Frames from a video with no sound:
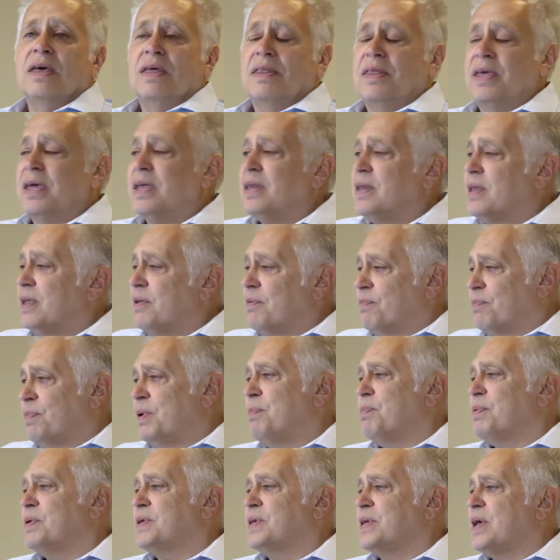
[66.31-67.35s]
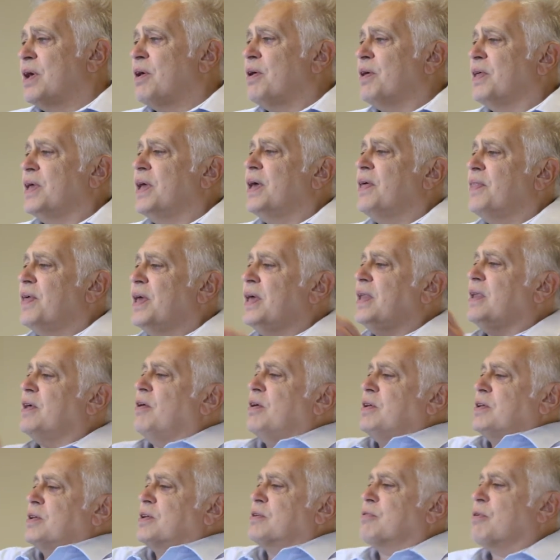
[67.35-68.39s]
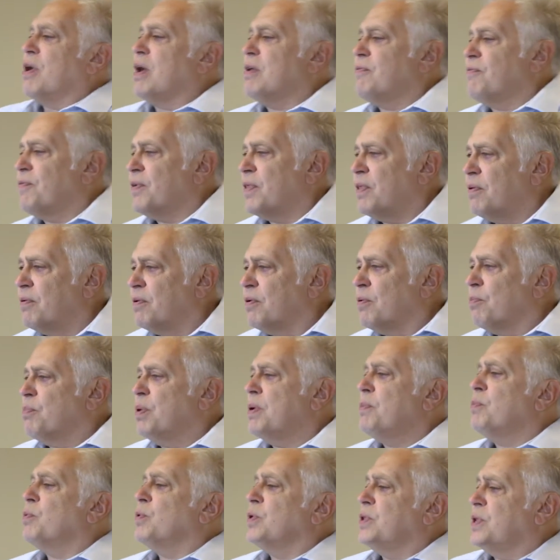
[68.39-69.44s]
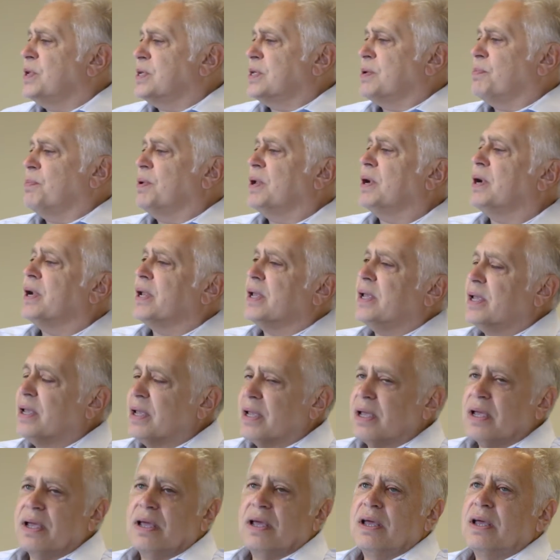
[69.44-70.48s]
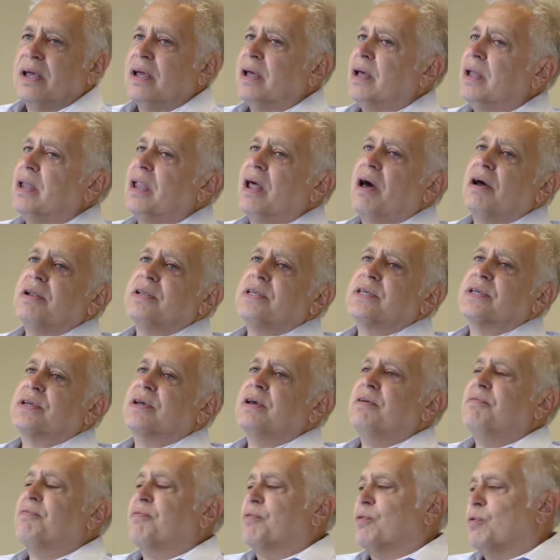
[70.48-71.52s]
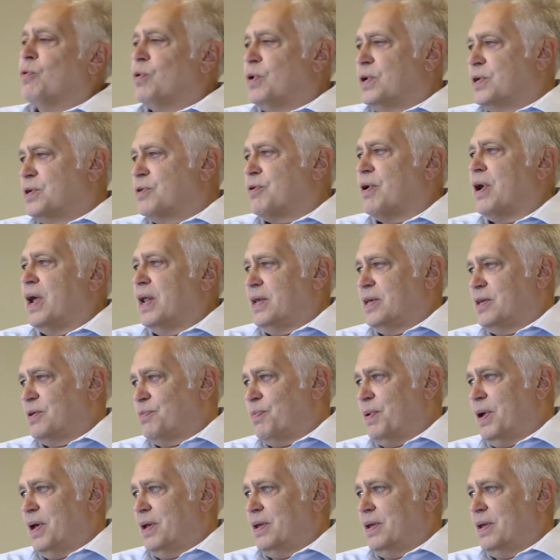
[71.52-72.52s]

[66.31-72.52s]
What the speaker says: People say, oh yeah, the NDIS is great for people with disability. No, it's a scheme for all Australians.